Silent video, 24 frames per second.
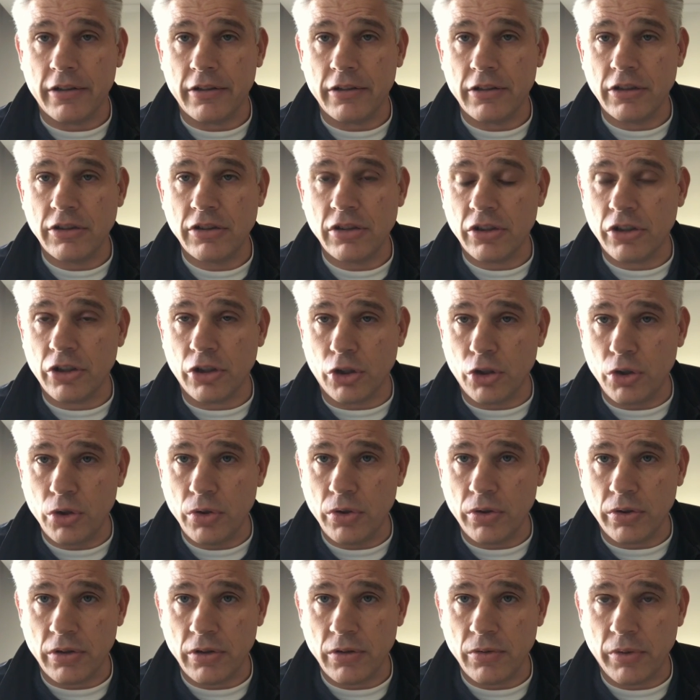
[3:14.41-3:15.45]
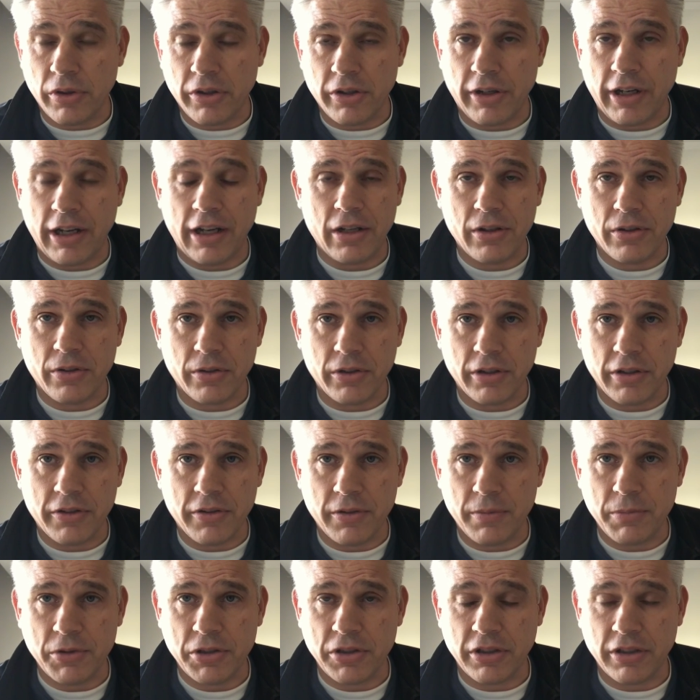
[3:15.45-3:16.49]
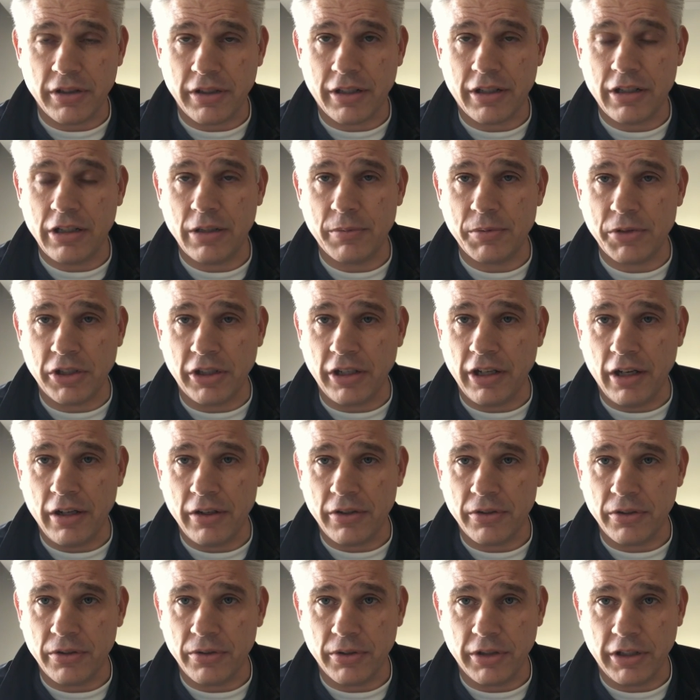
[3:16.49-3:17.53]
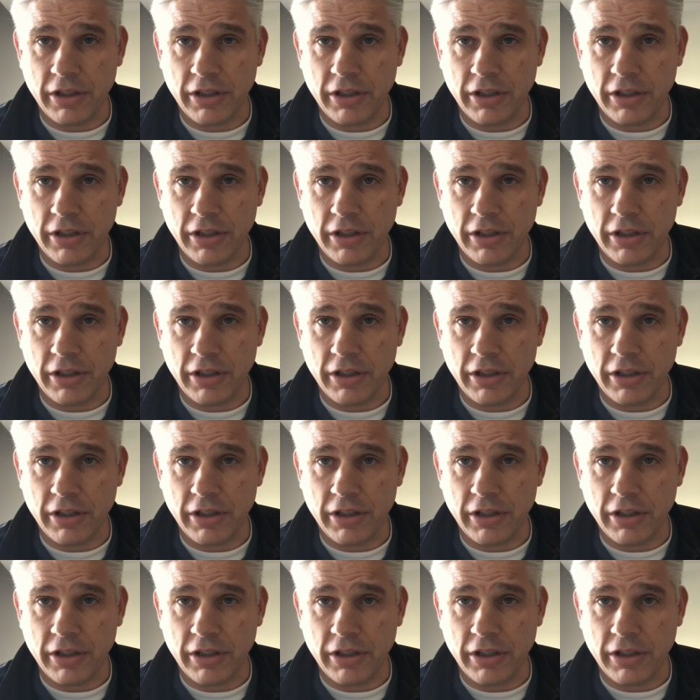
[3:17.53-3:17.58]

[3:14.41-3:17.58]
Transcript: Let's look at Google with their algorithms that eclipsed Yahoo,